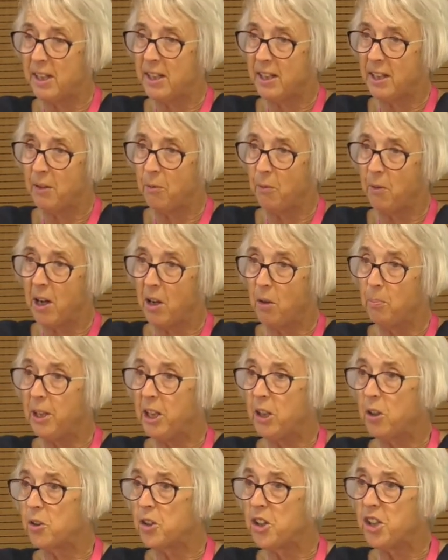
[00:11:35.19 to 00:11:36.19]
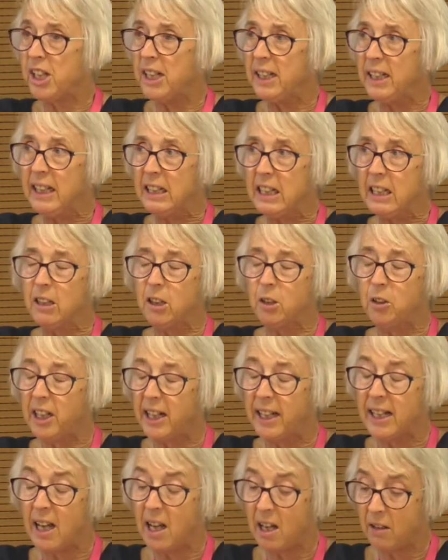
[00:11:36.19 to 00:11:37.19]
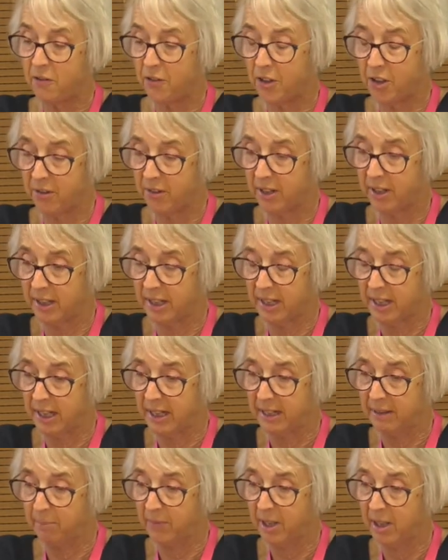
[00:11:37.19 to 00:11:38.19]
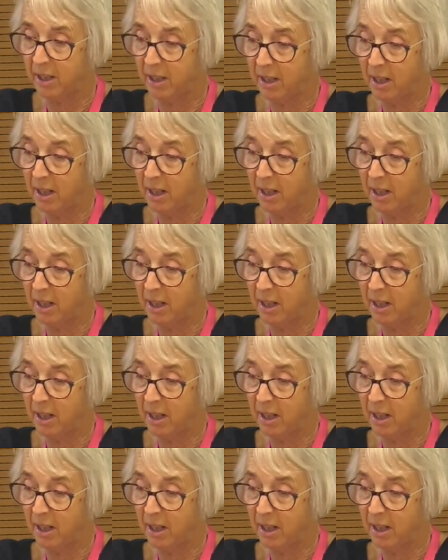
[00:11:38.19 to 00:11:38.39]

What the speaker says: Sitwell because she needed looking after at the time.